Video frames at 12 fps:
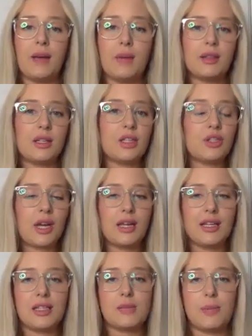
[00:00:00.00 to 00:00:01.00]
In this
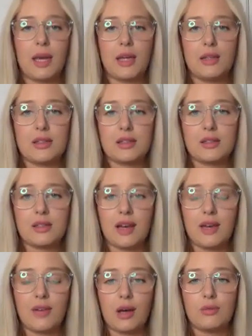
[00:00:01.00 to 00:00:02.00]
trading space,
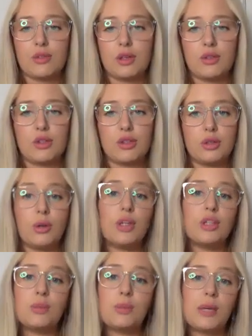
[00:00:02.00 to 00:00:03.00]
I've helped over
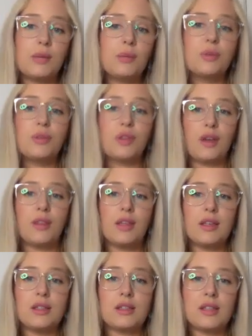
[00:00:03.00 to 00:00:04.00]
200 people learn
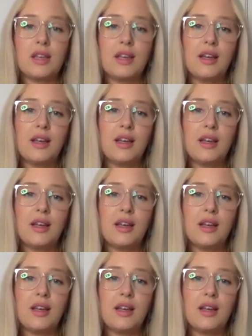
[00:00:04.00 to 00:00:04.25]
this.